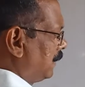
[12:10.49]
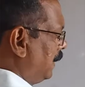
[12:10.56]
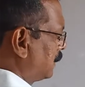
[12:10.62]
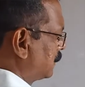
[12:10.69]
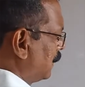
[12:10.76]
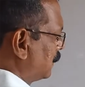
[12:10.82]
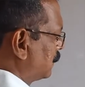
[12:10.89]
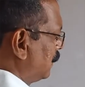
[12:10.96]

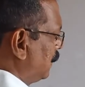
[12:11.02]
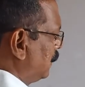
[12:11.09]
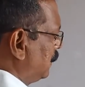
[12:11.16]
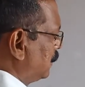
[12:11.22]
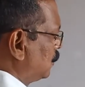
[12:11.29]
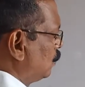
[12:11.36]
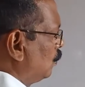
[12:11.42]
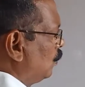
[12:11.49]
gets cancelled,
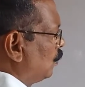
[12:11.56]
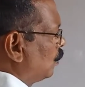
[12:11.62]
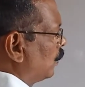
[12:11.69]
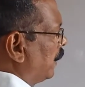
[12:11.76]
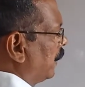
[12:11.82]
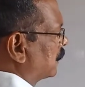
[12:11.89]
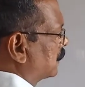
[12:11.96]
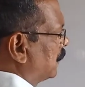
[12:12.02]
this
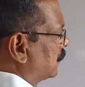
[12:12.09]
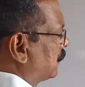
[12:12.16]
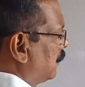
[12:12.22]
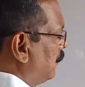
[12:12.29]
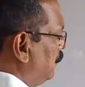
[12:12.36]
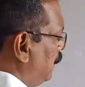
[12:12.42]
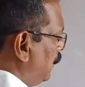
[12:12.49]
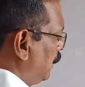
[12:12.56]
2 gets
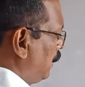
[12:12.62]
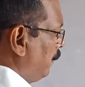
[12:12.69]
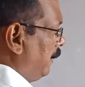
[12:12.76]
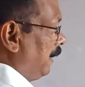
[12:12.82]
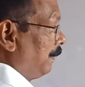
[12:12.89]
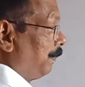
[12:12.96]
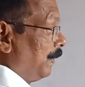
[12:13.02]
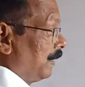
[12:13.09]
cancelled,
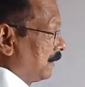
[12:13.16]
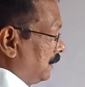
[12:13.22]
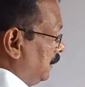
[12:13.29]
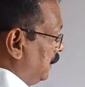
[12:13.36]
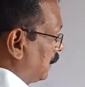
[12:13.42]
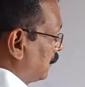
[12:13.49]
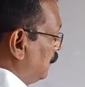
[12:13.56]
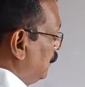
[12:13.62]
remaining plus t
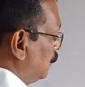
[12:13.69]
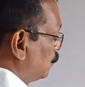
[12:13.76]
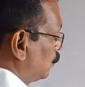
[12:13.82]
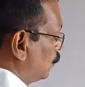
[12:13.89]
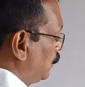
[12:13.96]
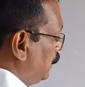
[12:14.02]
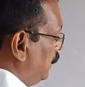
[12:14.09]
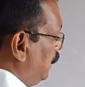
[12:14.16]
here.
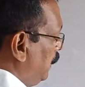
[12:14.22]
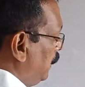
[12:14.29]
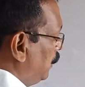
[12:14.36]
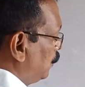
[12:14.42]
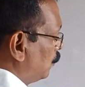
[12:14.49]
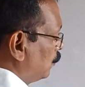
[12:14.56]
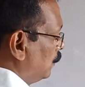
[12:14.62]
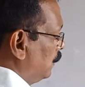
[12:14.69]
So t
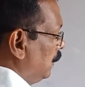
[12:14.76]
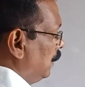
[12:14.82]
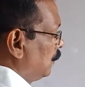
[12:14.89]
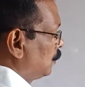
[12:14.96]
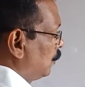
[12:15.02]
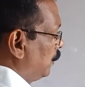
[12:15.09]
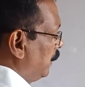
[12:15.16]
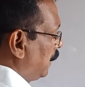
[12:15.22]
into,
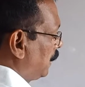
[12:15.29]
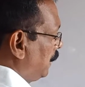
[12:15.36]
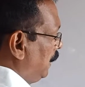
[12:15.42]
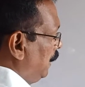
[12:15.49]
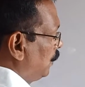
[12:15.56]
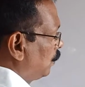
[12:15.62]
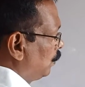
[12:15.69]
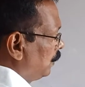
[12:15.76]
so here
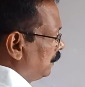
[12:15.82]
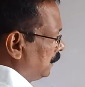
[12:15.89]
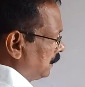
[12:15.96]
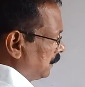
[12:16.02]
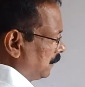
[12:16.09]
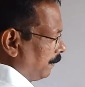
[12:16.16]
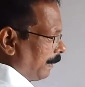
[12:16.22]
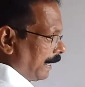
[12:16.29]
t into,
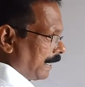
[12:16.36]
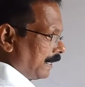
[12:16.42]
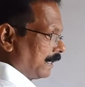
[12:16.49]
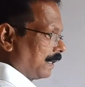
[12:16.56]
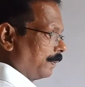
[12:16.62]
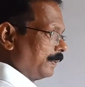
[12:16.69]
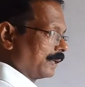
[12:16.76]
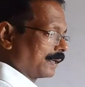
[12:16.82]
this is the
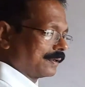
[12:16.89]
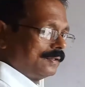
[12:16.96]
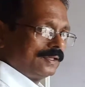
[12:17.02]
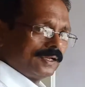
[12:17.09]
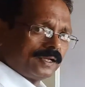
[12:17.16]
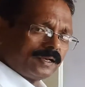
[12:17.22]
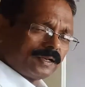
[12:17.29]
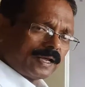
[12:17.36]
bracket term here.
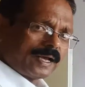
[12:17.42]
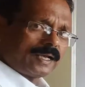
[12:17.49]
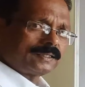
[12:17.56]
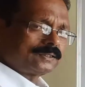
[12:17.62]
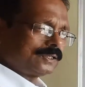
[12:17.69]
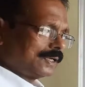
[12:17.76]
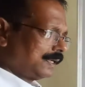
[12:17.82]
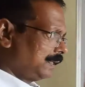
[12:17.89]
As
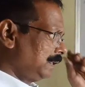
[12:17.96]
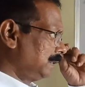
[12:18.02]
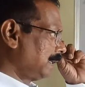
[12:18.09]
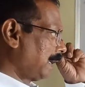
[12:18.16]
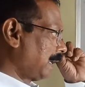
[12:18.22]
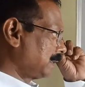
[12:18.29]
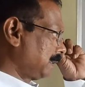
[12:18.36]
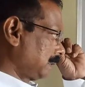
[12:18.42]
in the
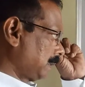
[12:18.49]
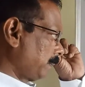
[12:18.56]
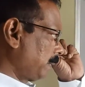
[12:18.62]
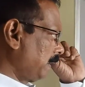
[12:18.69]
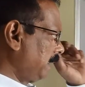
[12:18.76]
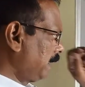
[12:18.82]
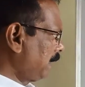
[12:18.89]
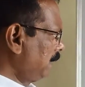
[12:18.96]
last
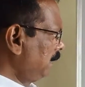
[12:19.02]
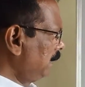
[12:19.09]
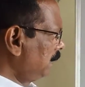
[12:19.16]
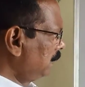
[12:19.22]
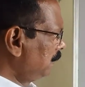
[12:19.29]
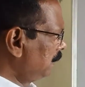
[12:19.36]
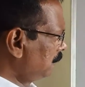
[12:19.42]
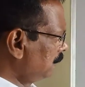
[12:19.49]
example here,
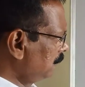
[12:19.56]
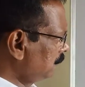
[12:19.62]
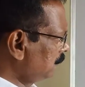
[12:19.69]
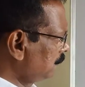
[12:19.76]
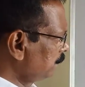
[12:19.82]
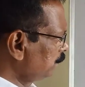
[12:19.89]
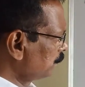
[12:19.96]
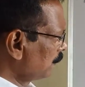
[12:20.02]
this is
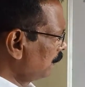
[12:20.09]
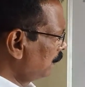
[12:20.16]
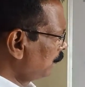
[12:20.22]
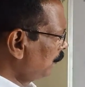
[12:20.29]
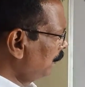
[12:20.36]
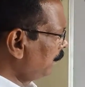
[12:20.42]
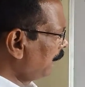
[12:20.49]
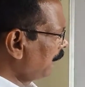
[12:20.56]

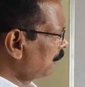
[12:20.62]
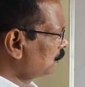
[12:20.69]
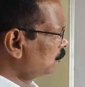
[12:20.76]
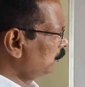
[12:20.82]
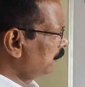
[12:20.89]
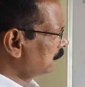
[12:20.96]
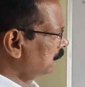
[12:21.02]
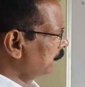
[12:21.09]
1 minus
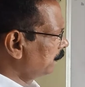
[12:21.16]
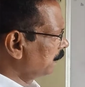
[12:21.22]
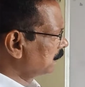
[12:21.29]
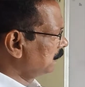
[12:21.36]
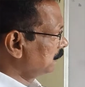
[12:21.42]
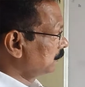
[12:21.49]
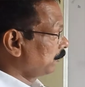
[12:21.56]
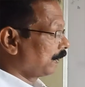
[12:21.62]
3xt plus
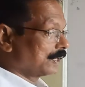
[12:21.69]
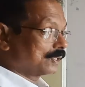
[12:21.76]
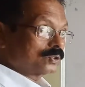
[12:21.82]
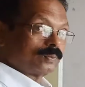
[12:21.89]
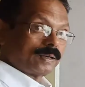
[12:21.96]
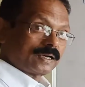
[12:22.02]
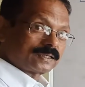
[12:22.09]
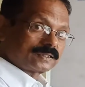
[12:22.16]
t square raised
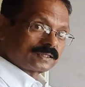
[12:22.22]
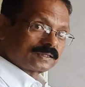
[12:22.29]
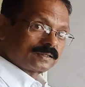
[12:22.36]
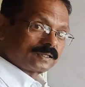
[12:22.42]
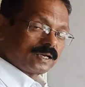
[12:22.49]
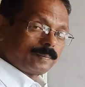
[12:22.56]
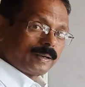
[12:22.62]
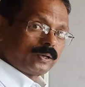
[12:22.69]
to minus
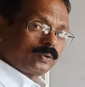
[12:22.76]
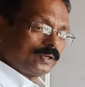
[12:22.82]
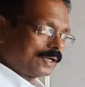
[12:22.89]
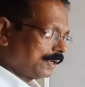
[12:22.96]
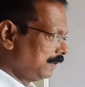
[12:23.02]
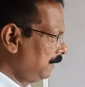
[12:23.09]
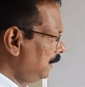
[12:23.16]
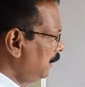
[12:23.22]
3 by 2
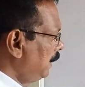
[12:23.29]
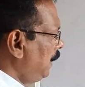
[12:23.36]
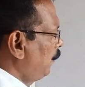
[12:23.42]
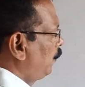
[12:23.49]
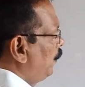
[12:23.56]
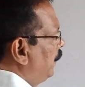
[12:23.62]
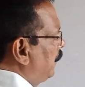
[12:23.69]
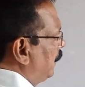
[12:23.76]
here.
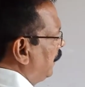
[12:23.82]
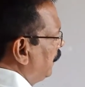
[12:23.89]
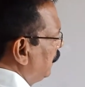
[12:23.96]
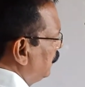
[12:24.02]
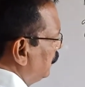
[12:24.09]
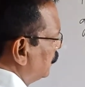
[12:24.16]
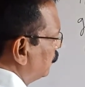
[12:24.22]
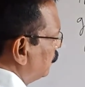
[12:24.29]
If we take
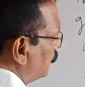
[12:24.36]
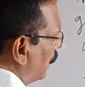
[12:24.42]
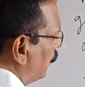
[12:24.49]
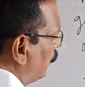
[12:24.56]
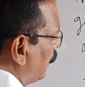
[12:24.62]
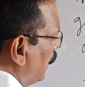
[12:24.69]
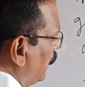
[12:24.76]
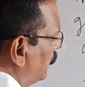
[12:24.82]
in this, can
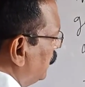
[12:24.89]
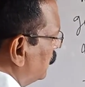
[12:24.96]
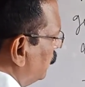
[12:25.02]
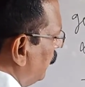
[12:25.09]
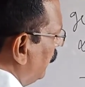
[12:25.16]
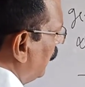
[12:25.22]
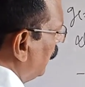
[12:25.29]
we write in this way